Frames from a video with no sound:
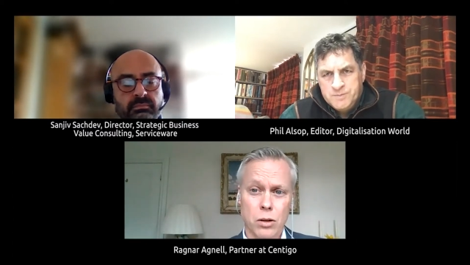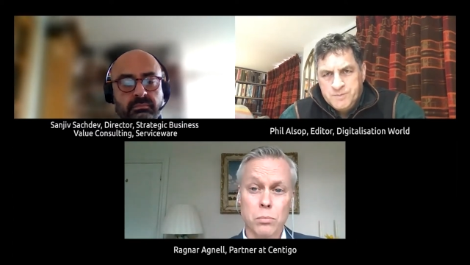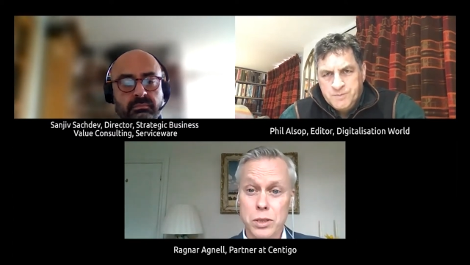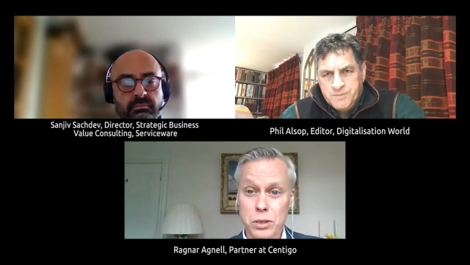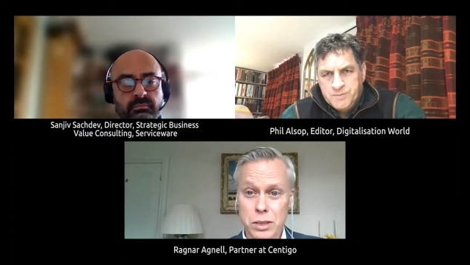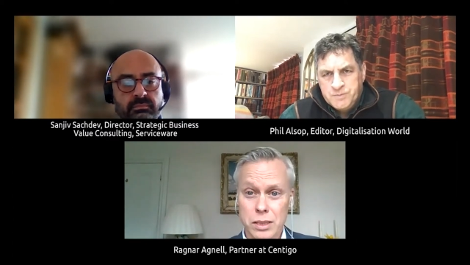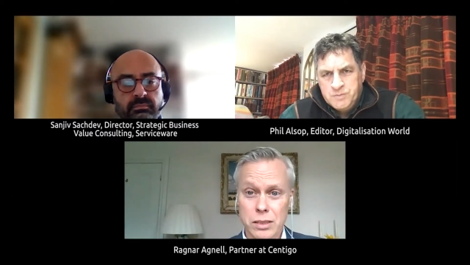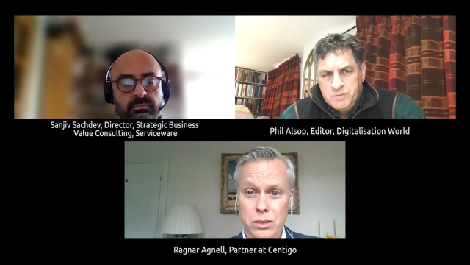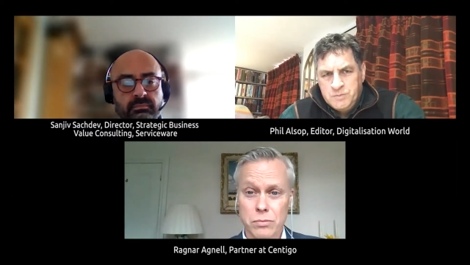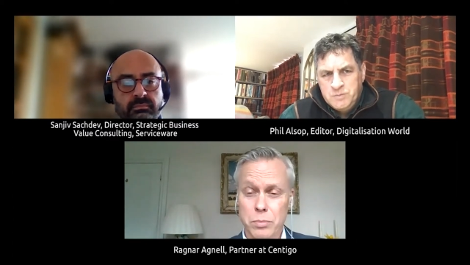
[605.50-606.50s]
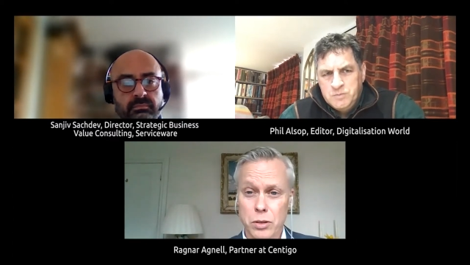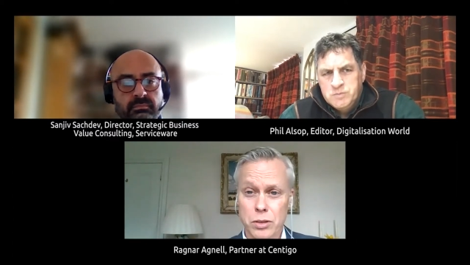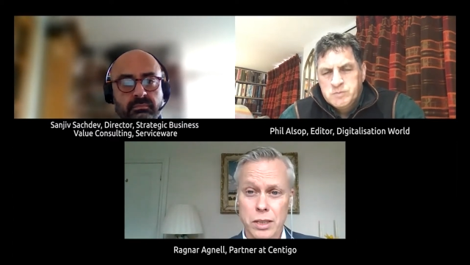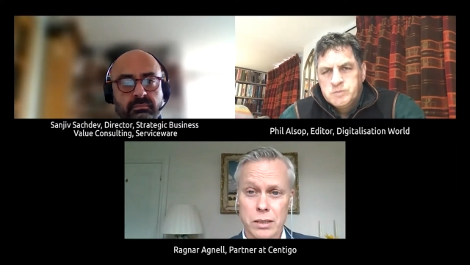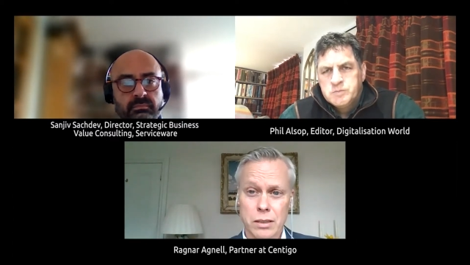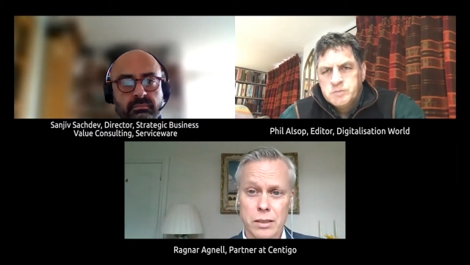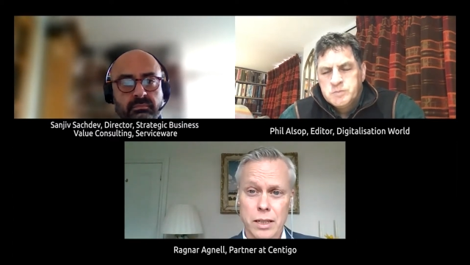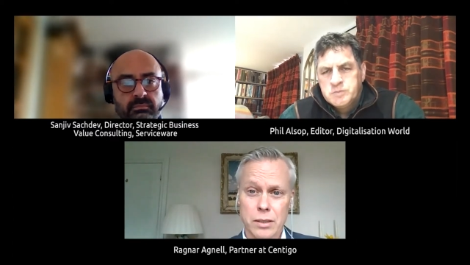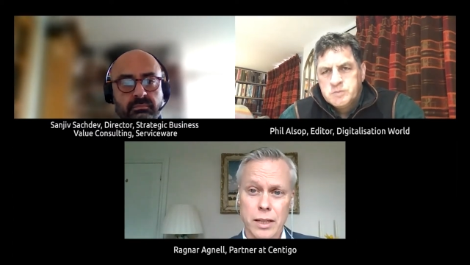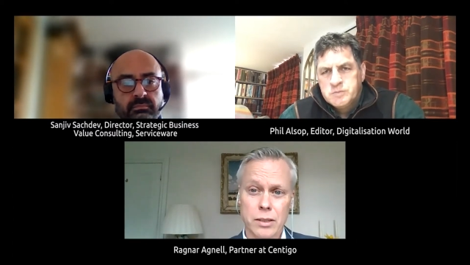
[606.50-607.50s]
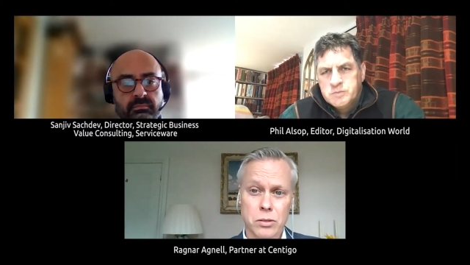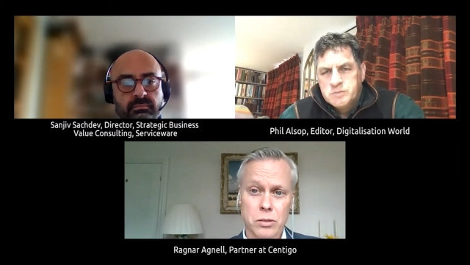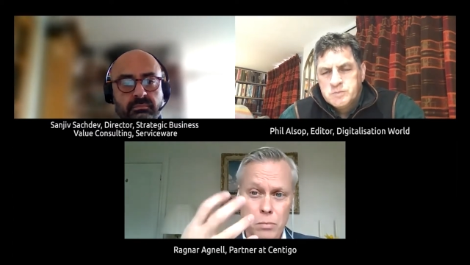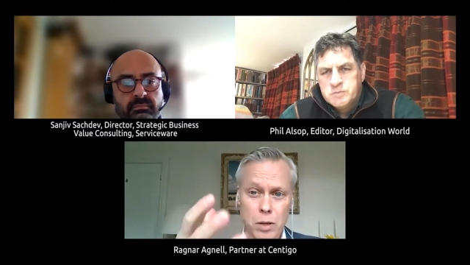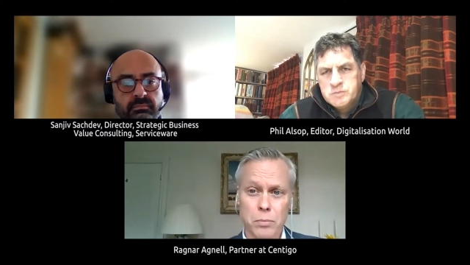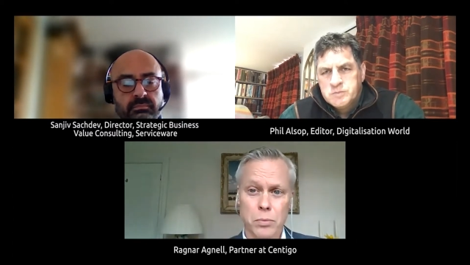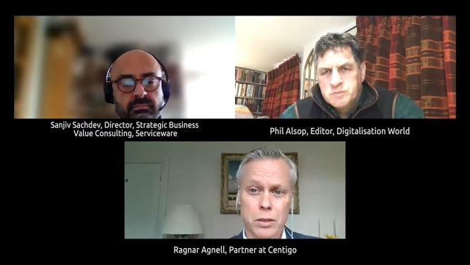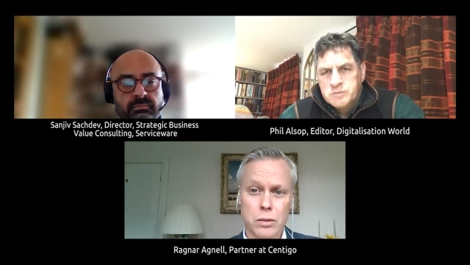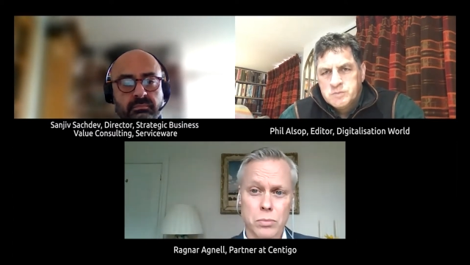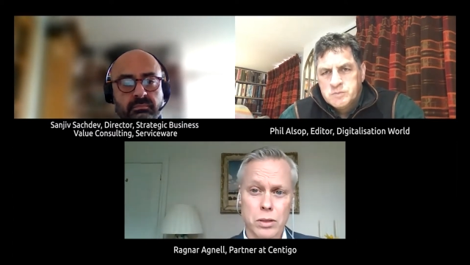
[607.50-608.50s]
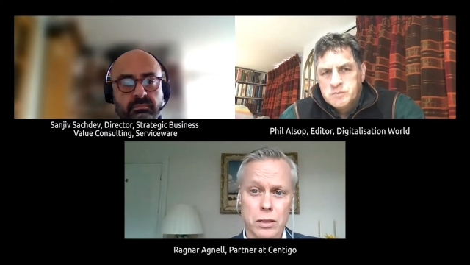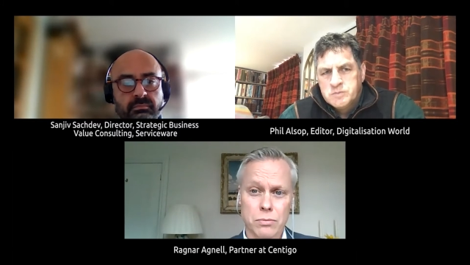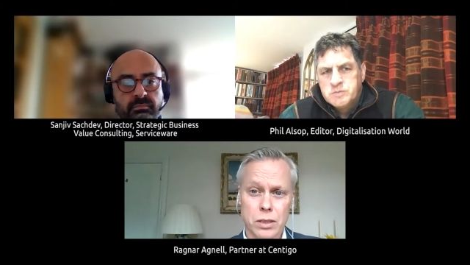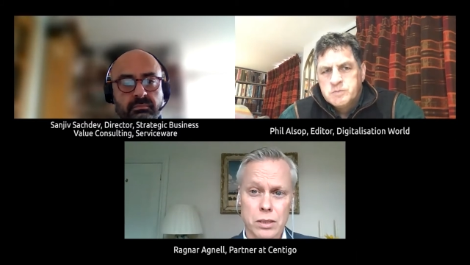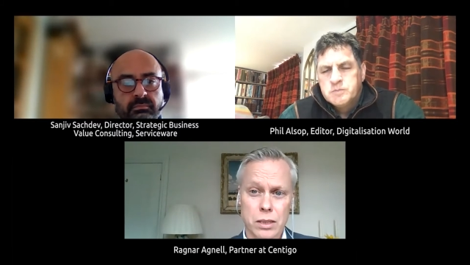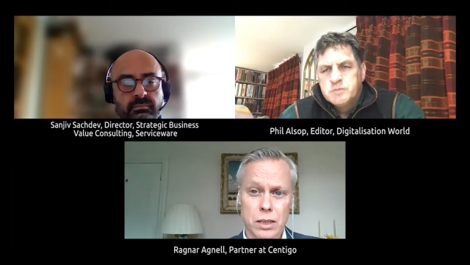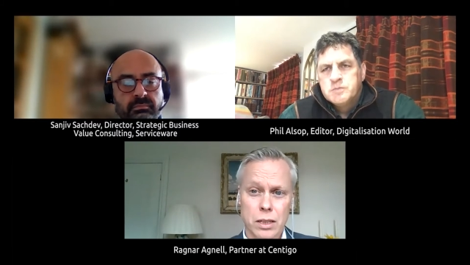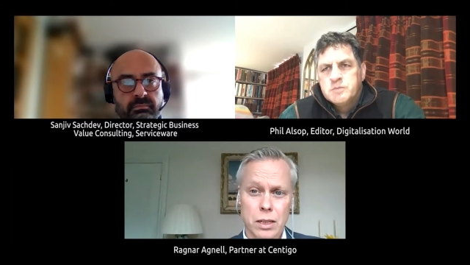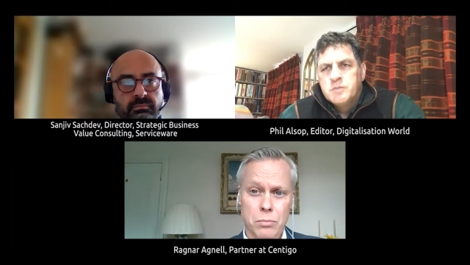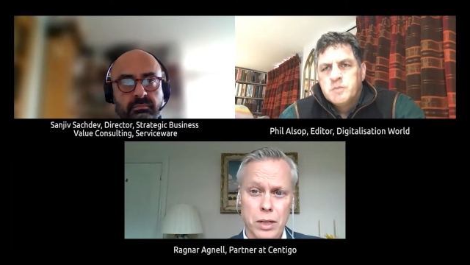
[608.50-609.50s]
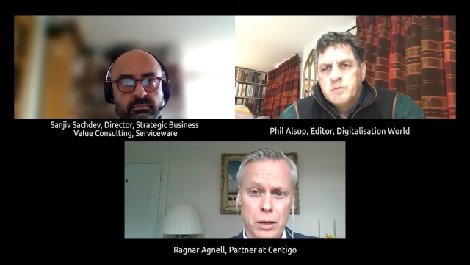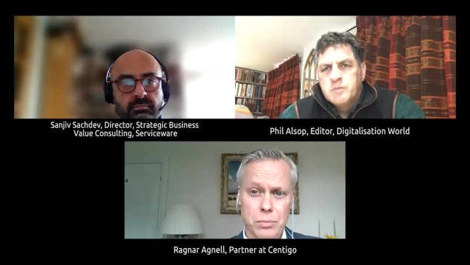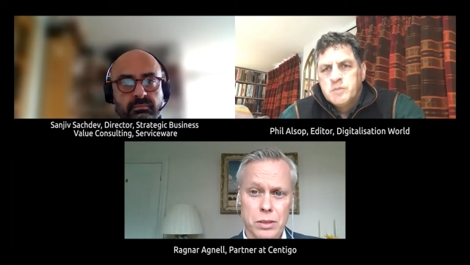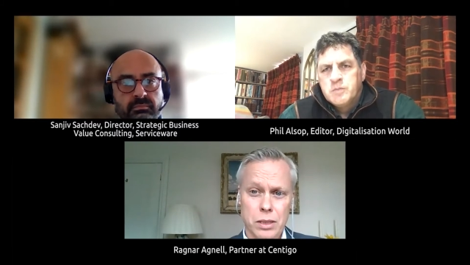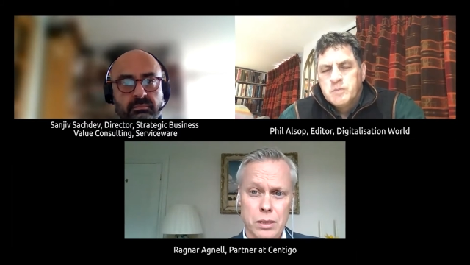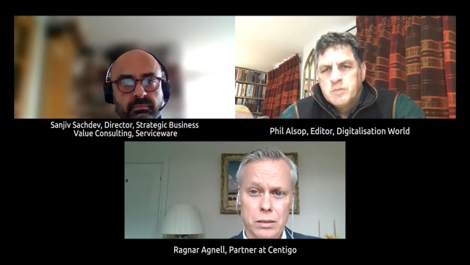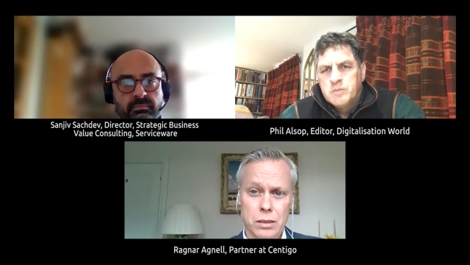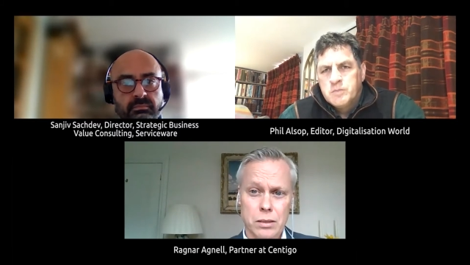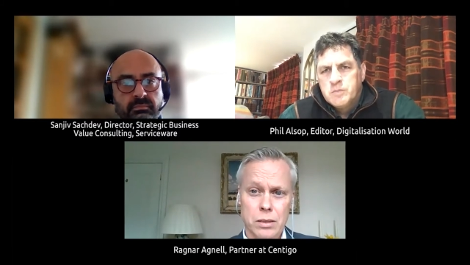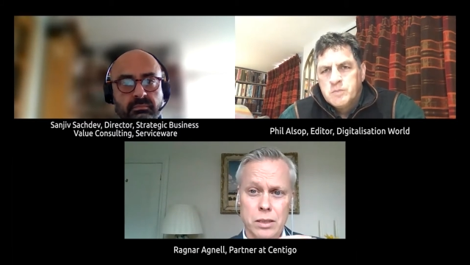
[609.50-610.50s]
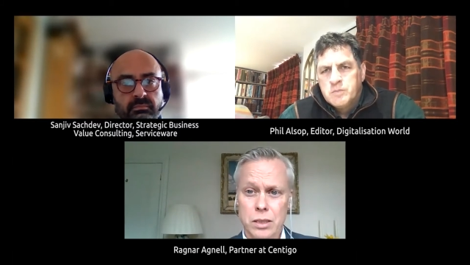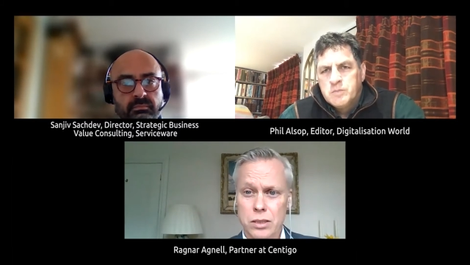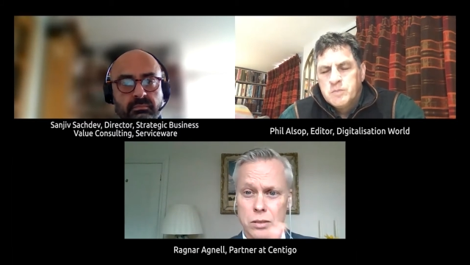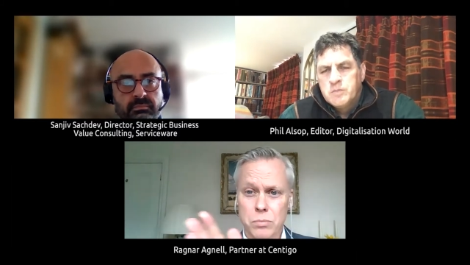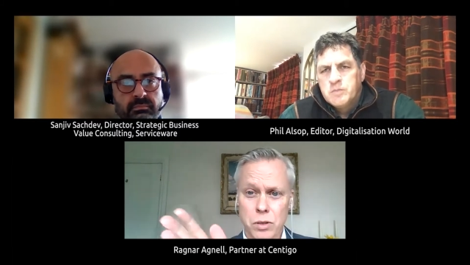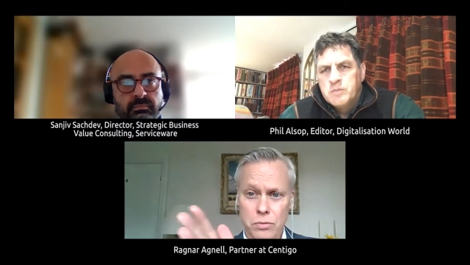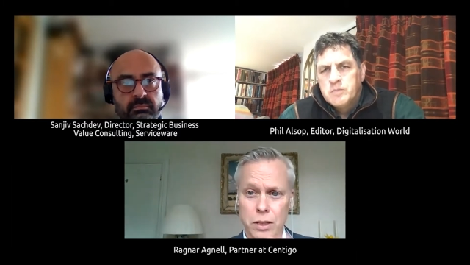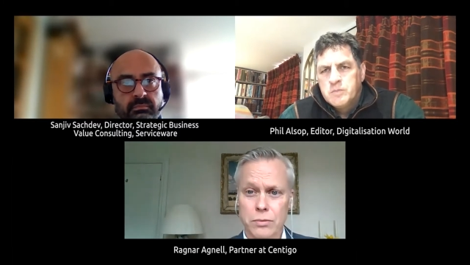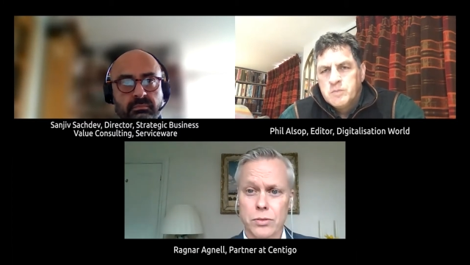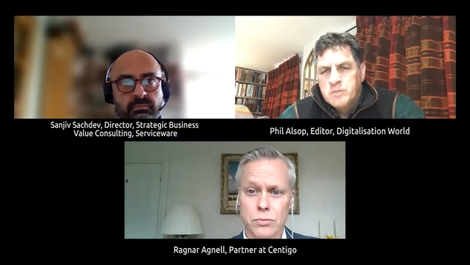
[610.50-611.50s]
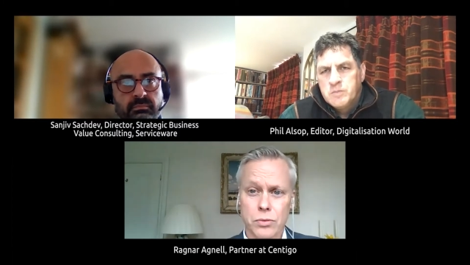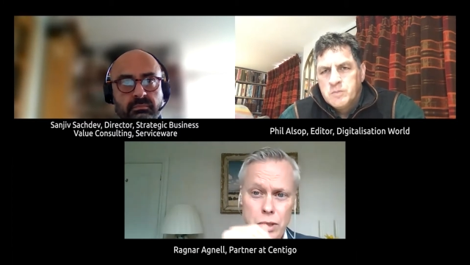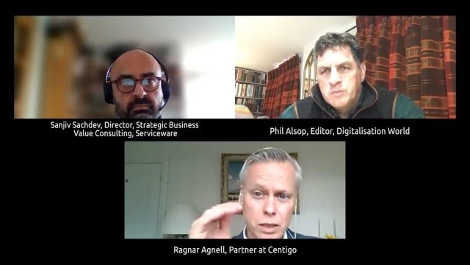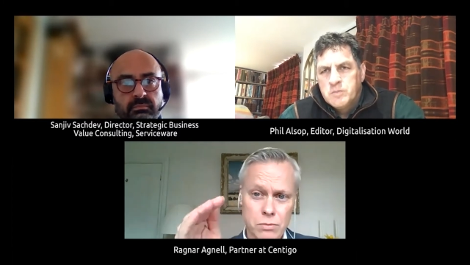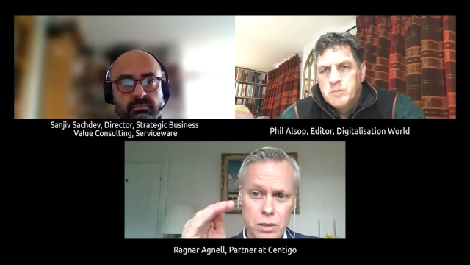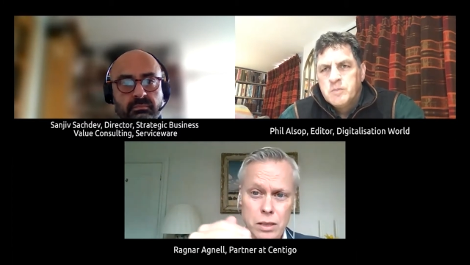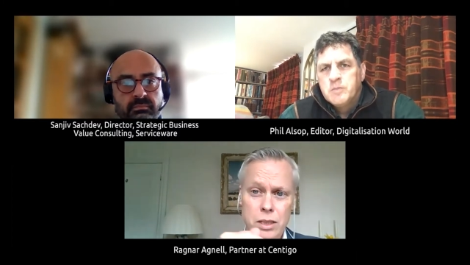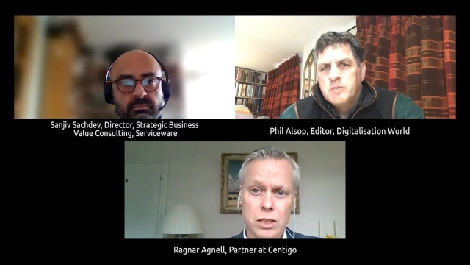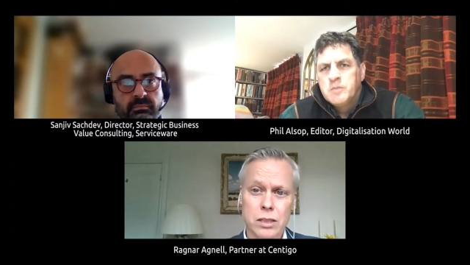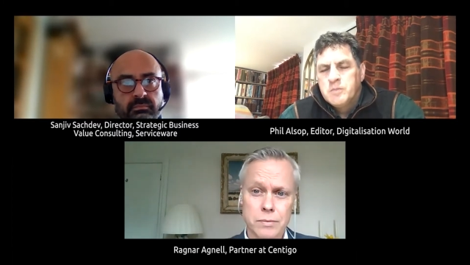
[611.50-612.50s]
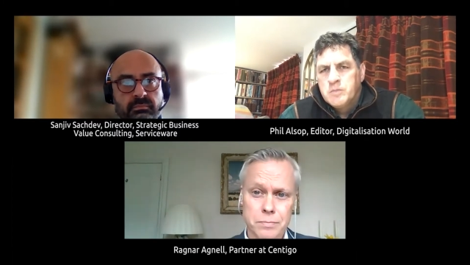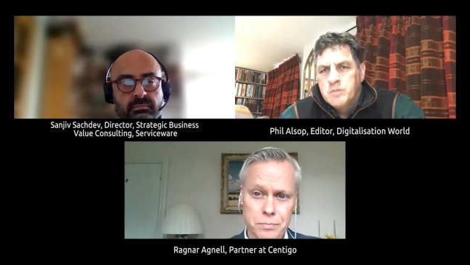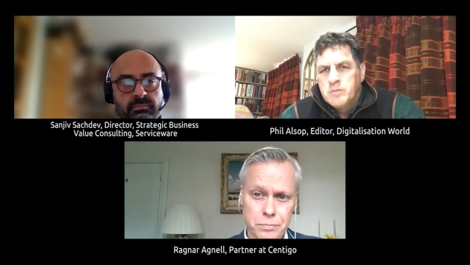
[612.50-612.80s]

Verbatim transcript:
Speaker 1: opportunities of a project, then you could come up with a different, perhaps, decision profile for a given initiative.